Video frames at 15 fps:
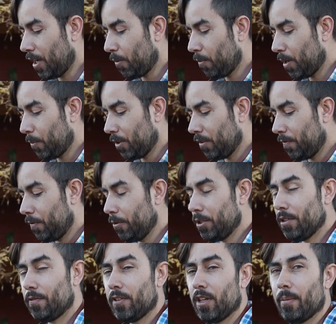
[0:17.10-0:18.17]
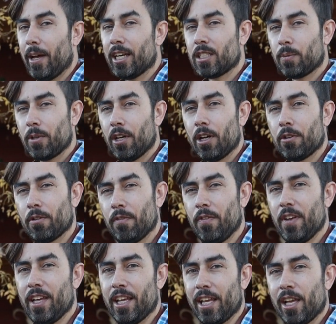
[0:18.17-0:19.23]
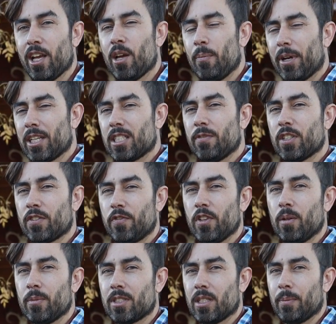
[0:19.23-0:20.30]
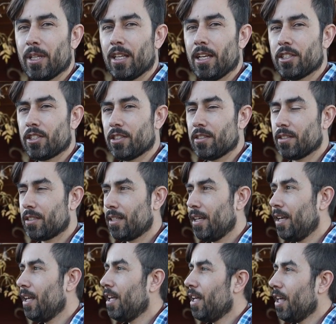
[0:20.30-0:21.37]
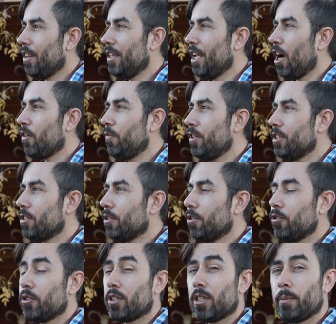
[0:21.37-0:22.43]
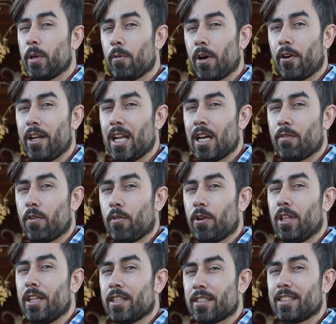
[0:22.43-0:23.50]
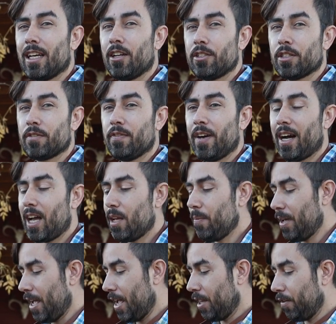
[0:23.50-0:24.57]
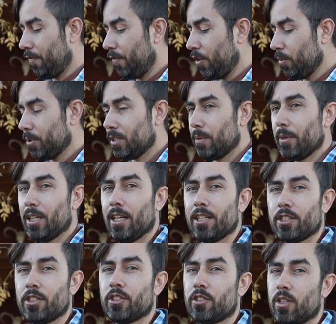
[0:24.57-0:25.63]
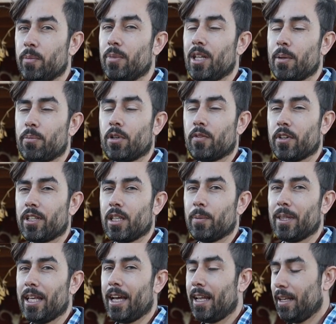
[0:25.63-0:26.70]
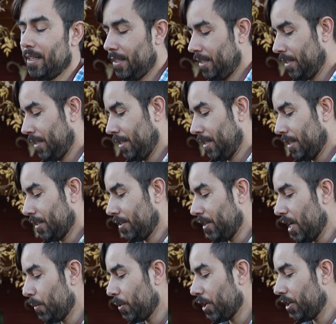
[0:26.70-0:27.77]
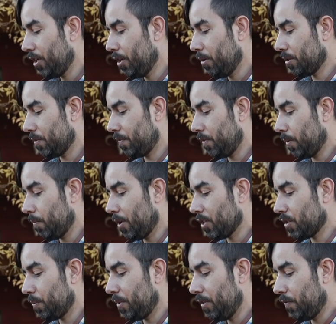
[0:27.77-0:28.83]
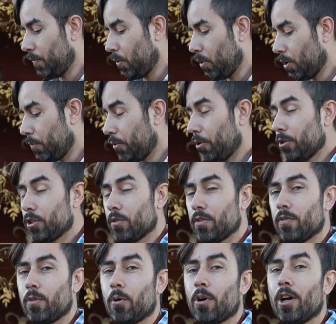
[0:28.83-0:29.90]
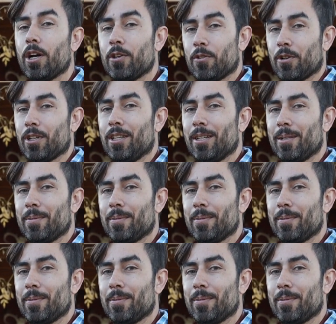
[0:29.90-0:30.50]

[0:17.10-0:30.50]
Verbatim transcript: I went with the Fujifilm X100V because of its film simulations. The outfits the girls are gonna be wearing have a really nostalgic vibe, and the film simulation is gonna blend perfectly with that. Today we're gonna use a film recipe for Portra 400.